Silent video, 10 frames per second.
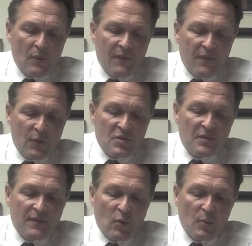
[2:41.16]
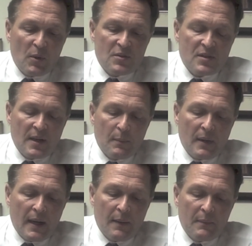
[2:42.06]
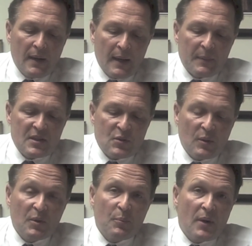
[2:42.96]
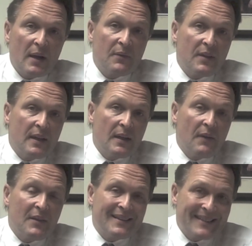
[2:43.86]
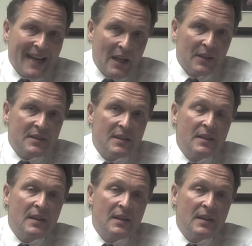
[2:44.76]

First and foremost, I'm extremely proud of the talent